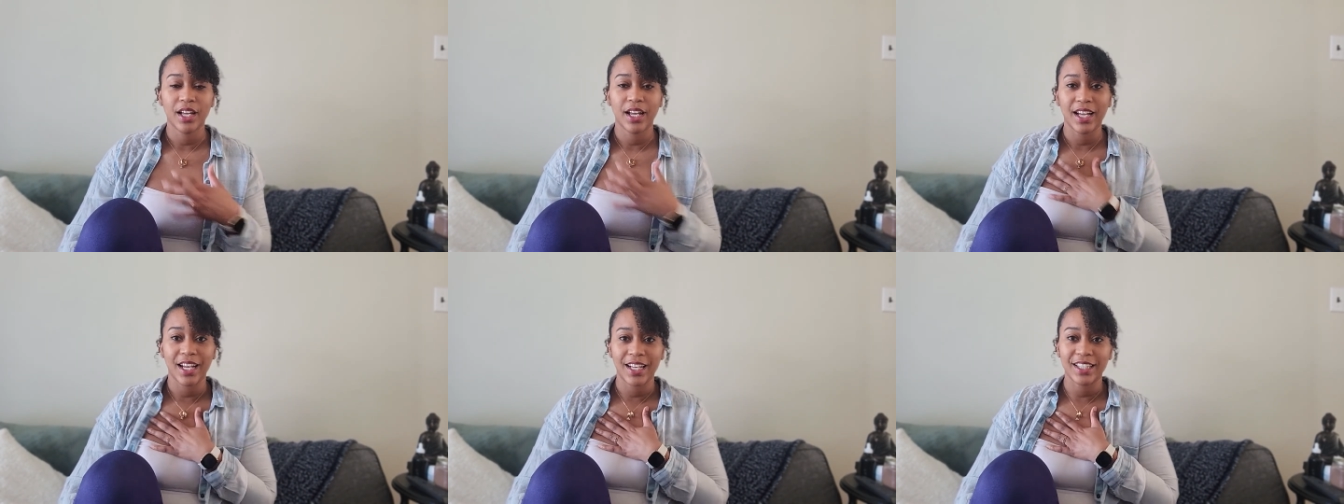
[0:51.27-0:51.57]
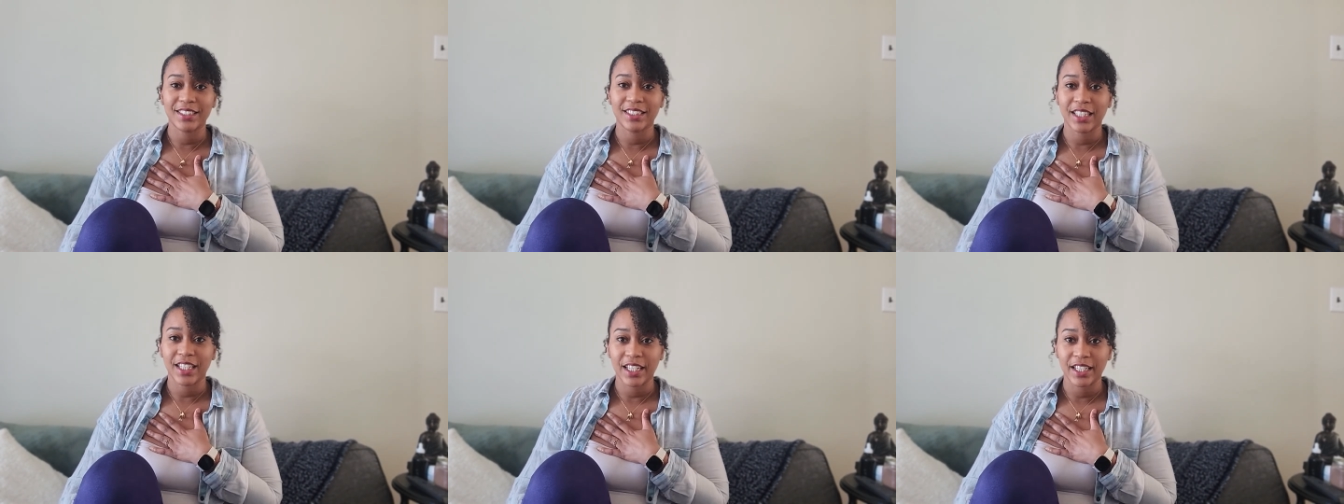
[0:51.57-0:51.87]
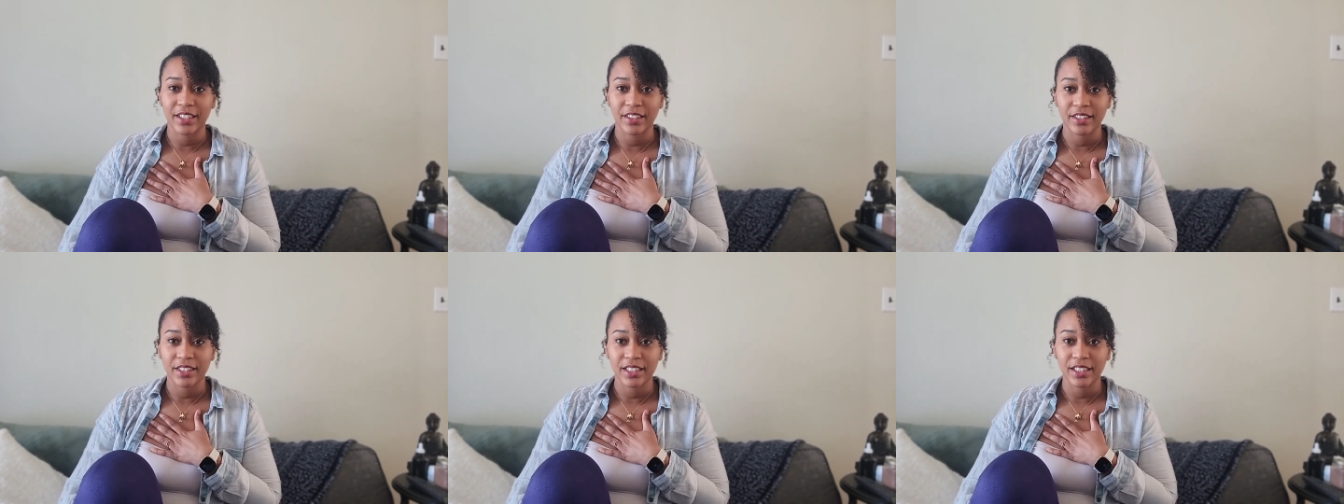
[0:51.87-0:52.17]
As an
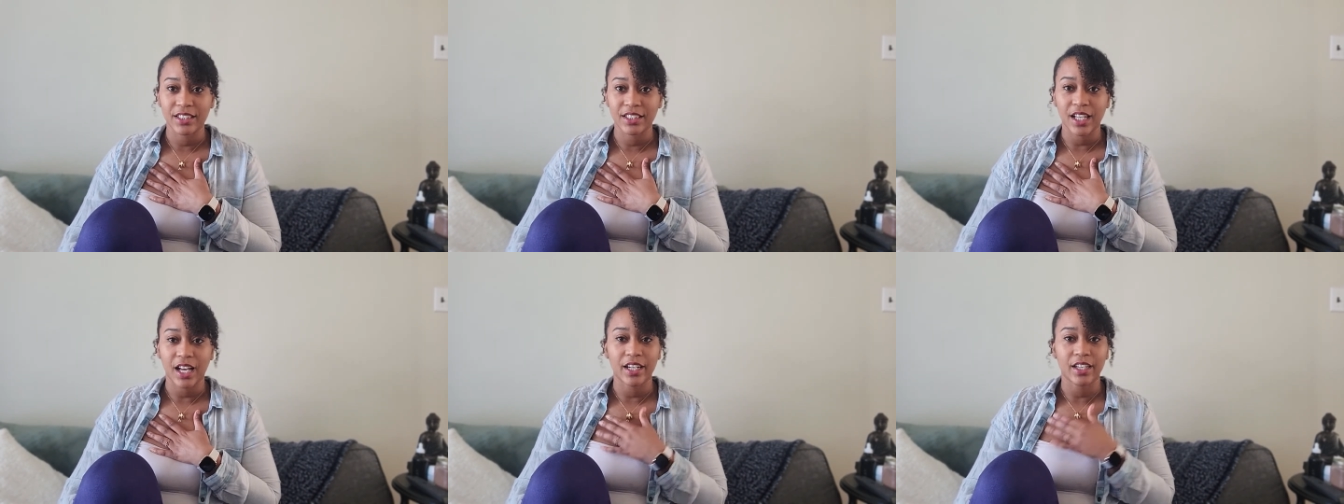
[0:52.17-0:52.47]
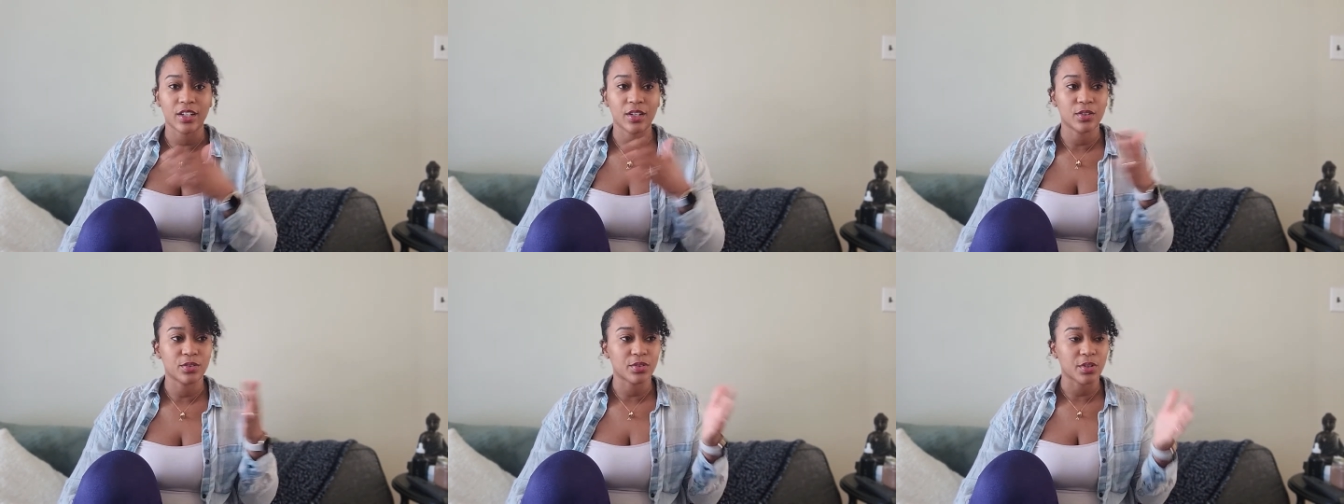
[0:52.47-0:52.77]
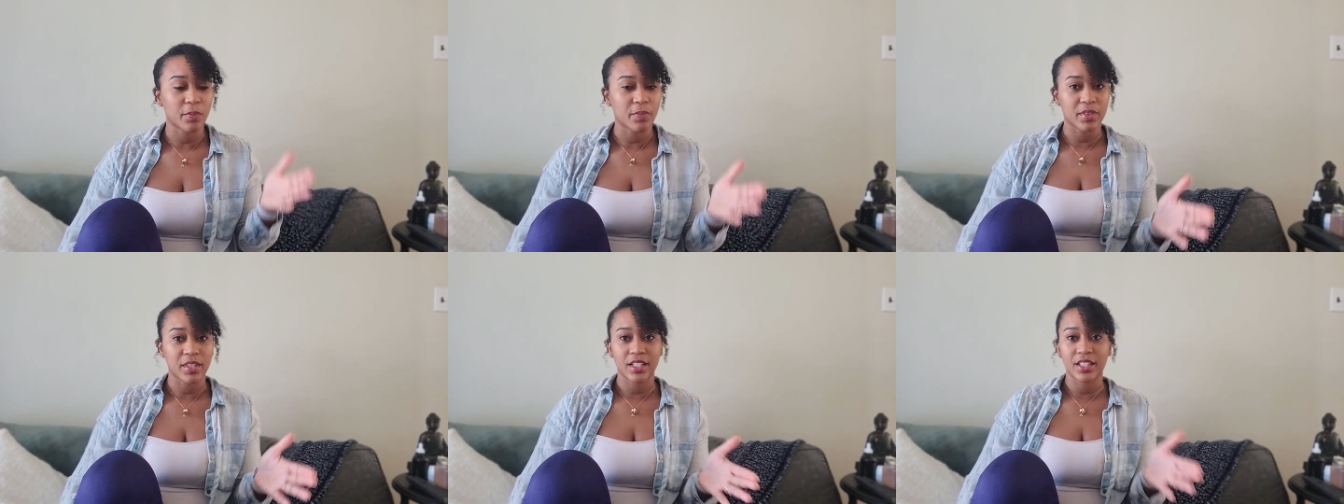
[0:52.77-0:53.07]
Aries, I go
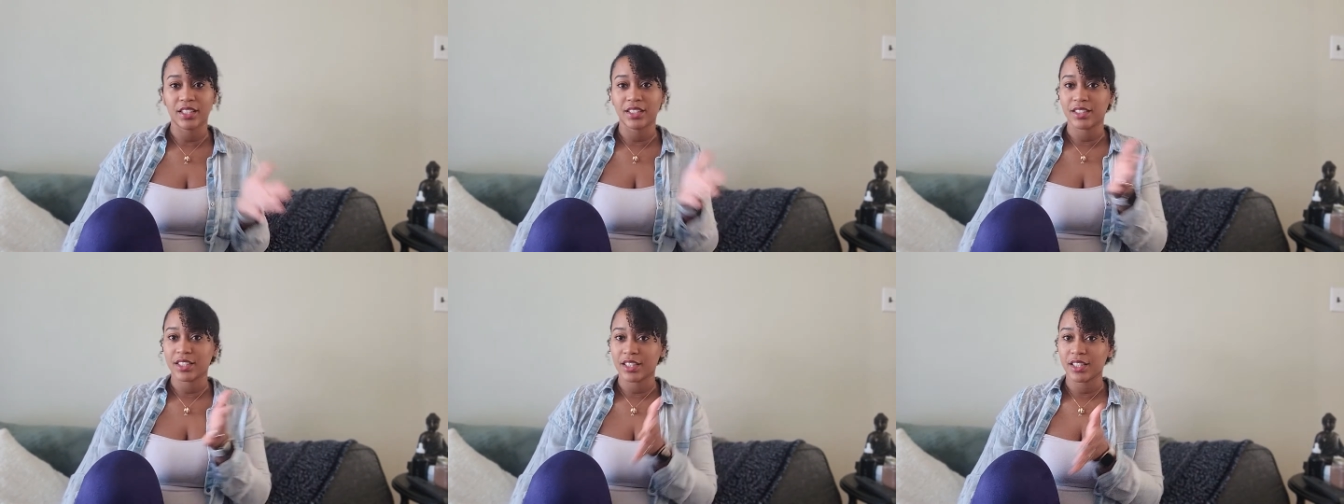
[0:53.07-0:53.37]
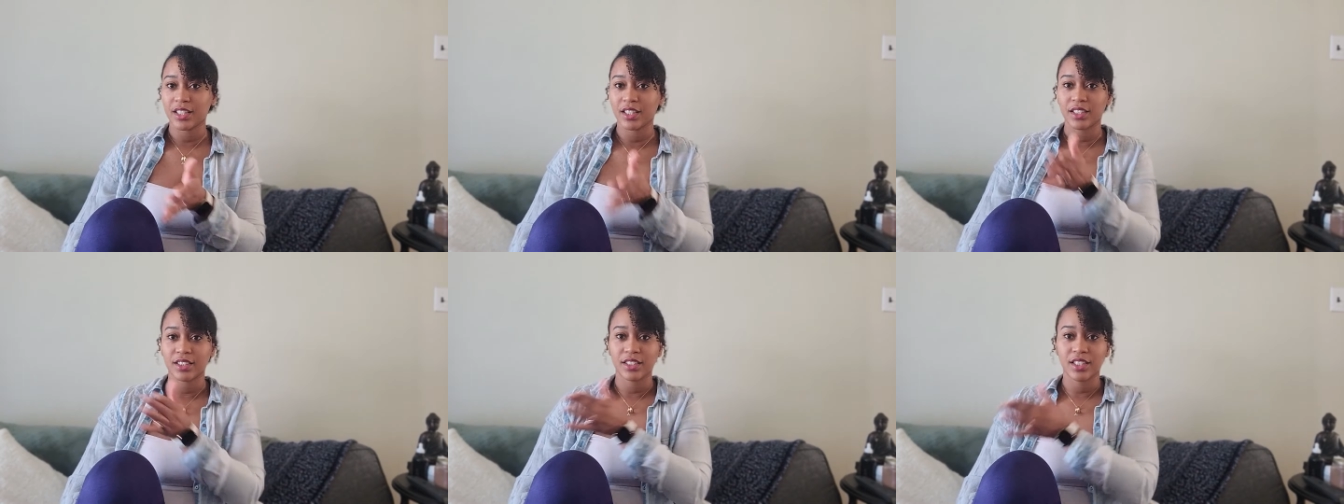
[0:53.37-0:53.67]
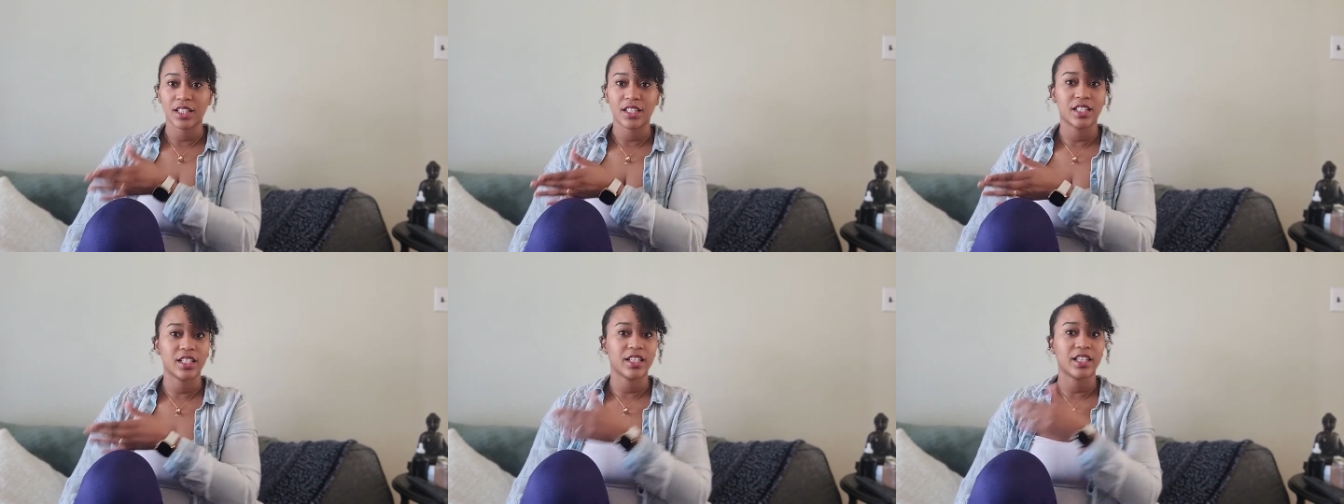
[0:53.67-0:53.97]
from thing to thing
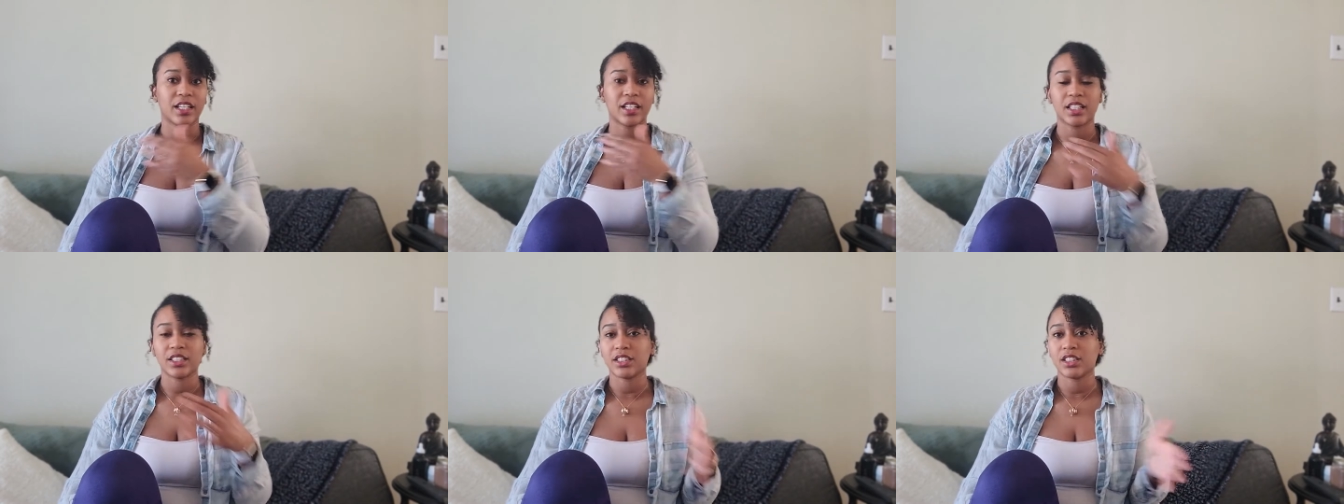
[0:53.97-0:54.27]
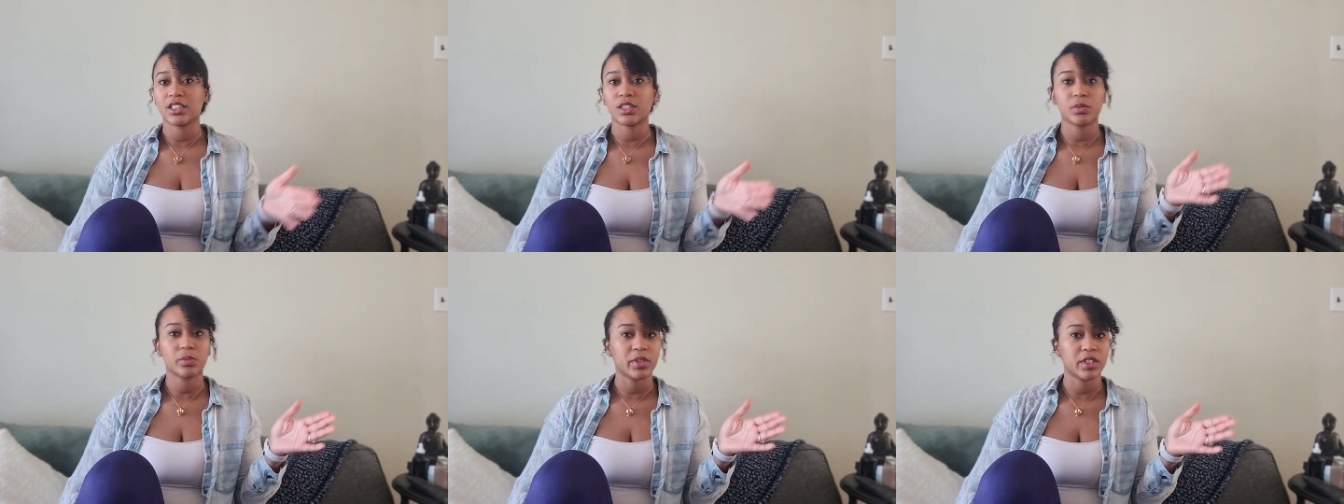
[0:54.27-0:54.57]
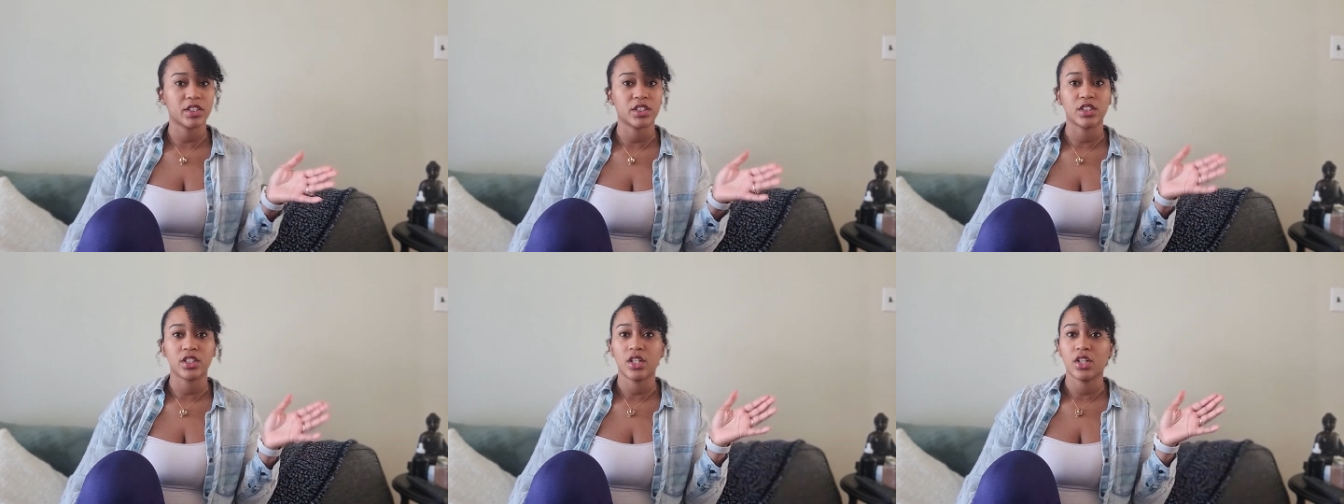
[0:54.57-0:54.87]
to thing, and I just
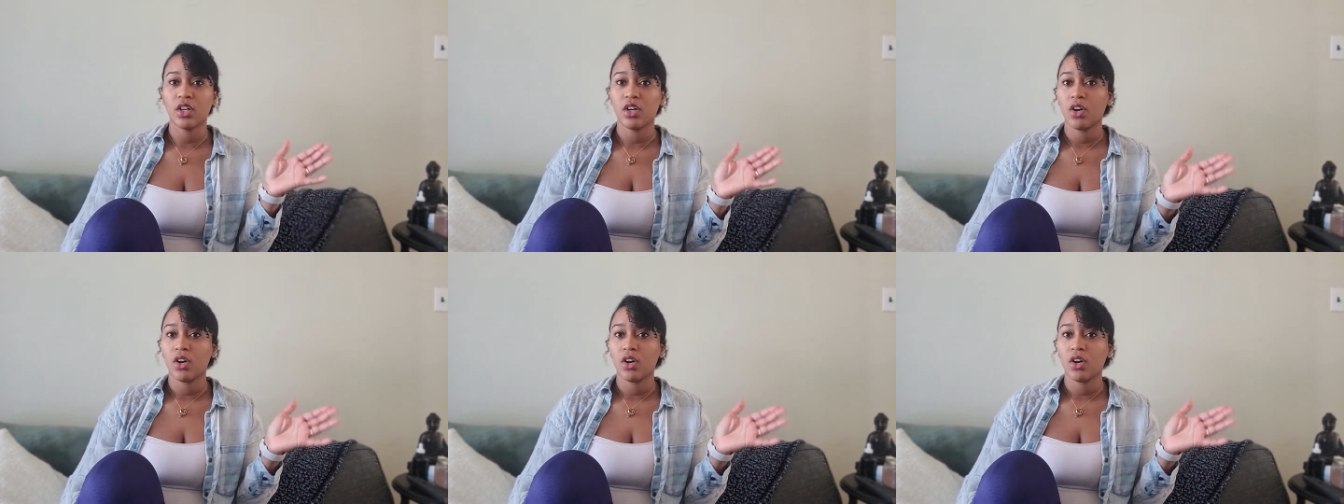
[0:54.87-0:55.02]
switch